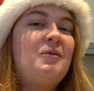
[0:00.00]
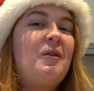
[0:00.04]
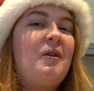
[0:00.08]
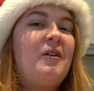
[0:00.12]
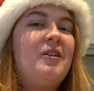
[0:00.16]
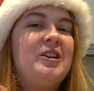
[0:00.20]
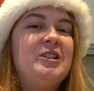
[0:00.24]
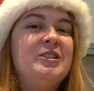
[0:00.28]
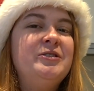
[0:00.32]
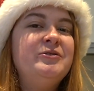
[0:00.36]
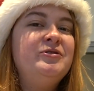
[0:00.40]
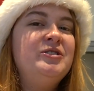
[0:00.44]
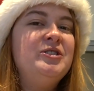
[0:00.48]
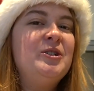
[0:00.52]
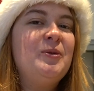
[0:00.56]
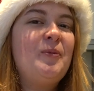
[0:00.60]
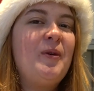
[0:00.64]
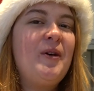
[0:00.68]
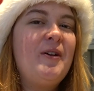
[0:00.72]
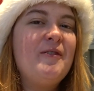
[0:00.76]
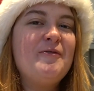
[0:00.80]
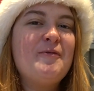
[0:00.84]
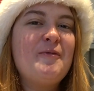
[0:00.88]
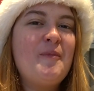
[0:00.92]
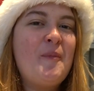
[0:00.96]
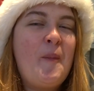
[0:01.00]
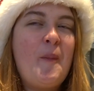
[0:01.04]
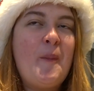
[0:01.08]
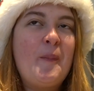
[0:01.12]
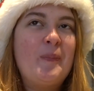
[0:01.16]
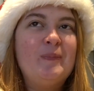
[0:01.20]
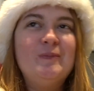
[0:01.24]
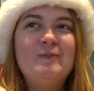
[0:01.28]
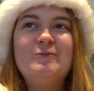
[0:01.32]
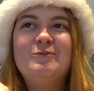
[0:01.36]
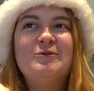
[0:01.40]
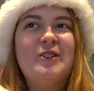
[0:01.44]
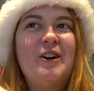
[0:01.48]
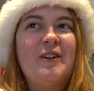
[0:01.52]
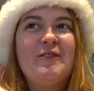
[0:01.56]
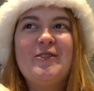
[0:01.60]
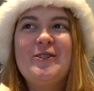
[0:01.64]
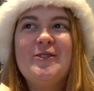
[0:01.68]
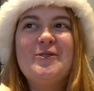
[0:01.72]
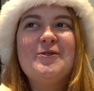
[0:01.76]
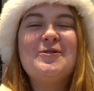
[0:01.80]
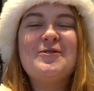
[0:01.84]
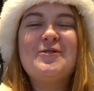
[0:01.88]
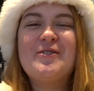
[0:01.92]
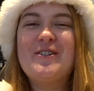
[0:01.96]
I don't think we've
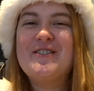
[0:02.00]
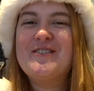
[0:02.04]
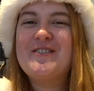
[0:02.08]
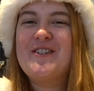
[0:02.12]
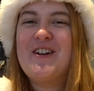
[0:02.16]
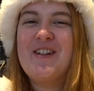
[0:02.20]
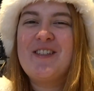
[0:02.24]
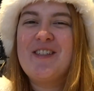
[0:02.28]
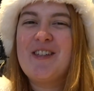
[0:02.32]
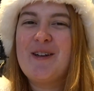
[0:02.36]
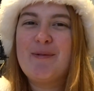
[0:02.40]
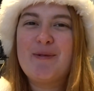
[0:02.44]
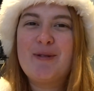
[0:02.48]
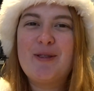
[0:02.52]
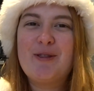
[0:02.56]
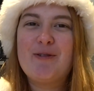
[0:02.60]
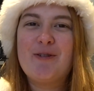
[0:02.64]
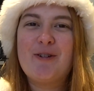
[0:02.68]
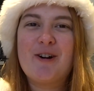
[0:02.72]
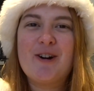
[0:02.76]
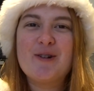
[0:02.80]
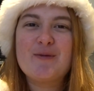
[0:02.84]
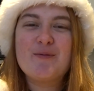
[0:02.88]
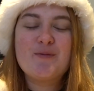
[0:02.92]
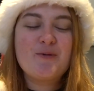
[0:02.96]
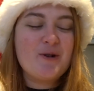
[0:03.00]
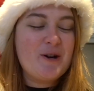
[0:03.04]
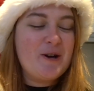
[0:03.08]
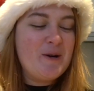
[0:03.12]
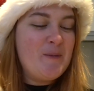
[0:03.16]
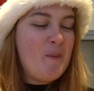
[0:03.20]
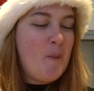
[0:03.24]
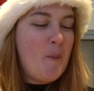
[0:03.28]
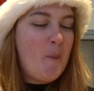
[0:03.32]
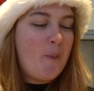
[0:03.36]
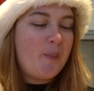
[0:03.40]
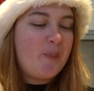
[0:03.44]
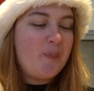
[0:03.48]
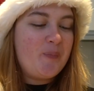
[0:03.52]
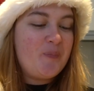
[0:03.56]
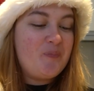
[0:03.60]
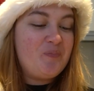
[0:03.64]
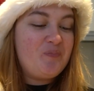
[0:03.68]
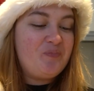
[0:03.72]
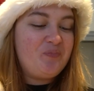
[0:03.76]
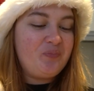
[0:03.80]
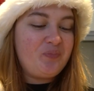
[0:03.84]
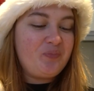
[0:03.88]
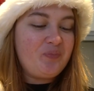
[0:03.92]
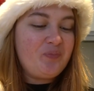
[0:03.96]
revolutionized anything with the raspberry.
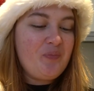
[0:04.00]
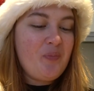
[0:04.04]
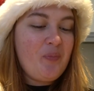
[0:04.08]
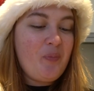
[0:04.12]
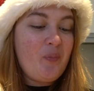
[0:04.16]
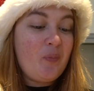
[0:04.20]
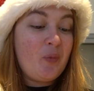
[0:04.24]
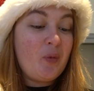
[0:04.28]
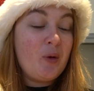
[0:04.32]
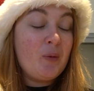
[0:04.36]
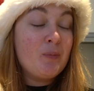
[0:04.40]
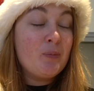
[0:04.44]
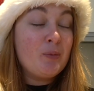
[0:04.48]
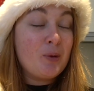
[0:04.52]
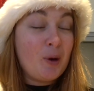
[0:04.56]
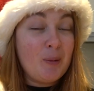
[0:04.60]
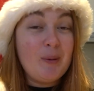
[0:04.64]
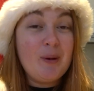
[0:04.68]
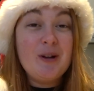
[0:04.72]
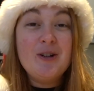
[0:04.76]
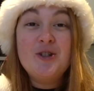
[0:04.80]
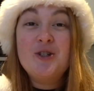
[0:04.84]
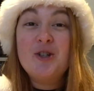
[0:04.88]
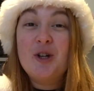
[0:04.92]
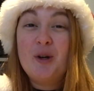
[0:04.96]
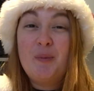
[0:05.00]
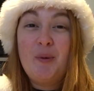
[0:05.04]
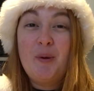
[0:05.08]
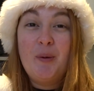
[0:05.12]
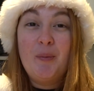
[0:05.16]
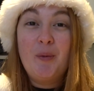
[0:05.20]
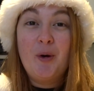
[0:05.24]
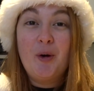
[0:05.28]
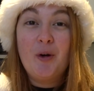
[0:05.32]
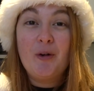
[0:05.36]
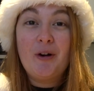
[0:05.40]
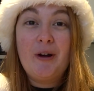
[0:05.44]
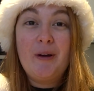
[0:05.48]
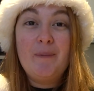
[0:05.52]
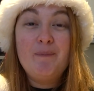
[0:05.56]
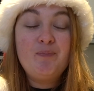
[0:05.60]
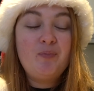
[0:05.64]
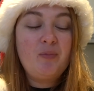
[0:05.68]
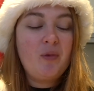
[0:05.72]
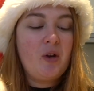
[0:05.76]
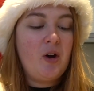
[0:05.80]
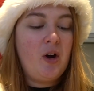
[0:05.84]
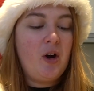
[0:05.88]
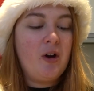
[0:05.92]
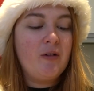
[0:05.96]
Probably should have put more in.
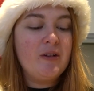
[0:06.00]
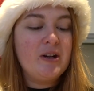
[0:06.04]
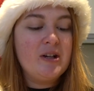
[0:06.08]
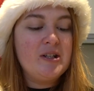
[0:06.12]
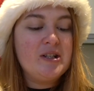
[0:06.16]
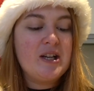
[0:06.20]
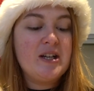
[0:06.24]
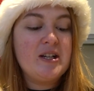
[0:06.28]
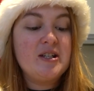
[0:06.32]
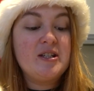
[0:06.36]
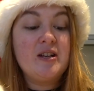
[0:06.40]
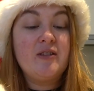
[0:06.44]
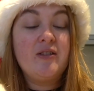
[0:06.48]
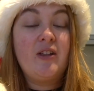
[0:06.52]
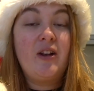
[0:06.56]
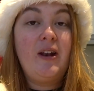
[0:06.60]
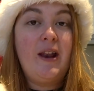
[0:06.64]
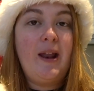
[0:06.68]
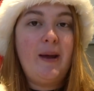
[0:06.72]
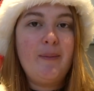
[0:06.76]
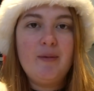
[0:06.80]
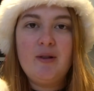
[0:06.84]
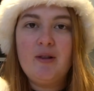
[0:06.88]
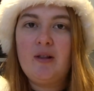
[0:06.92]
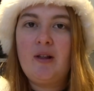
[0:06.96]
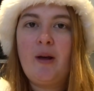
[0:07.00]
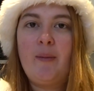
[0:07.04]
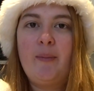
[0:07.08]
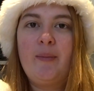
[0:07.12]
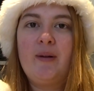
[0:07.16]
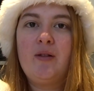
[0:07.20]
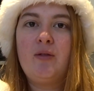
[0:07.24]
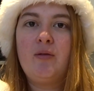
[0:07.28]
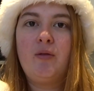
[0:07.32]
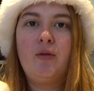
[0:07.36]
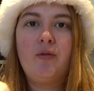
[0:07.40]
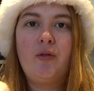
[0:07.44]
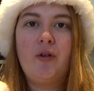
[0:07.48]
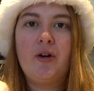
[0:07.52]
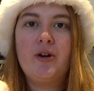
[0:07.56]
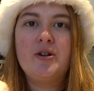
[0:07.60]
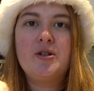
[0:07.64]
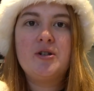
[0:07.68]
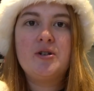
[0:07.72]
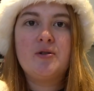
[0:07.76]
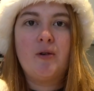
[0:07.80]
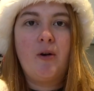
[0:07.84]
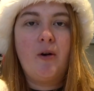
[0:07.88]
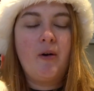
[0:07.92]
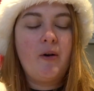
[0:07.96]
Can't really taste it. The lemon's coming through very
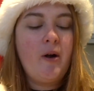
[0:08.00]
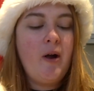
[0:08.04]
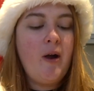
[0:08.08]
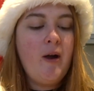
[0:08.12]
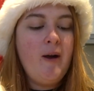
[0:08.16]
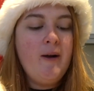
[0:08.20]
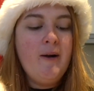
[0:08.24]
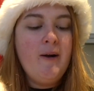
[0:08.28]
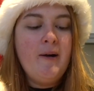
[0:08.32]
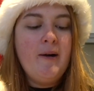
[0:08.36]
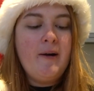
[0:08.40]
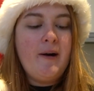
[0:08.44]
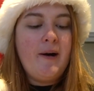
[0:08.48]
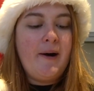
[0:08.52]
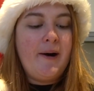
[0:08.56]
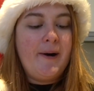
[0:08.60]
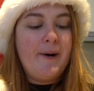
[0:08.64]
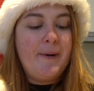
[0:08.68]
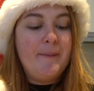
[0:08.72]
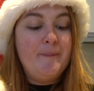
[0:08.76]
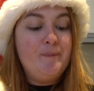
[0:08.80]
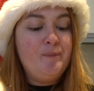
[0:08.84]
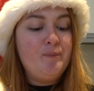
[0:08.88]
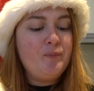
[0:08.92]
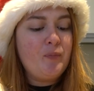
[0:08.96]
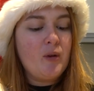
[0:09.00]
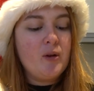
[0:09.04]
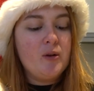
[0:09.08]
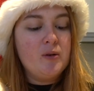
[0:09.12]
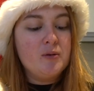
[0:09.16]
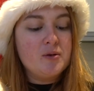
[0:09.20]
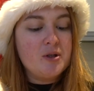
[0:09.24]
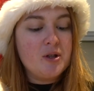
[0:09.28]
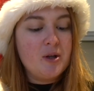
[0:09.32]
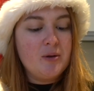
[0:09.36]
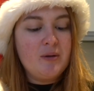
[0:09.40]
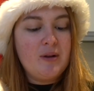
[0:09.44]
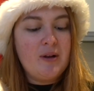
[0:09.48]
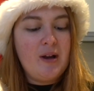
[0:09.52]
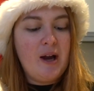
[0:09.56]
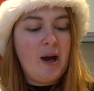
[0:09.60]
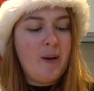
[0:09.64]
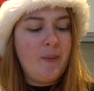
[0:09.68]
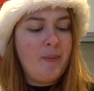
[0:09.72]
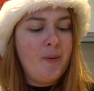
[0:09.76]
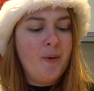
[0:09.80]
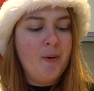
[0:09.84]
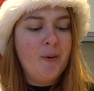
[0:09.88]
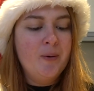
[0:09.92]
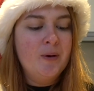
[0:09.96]
strong. Also the
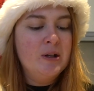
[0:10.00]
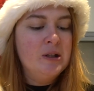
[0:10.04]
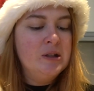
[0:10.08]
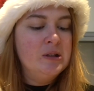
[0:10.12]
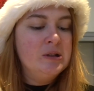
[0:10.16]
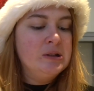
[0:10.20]
apple.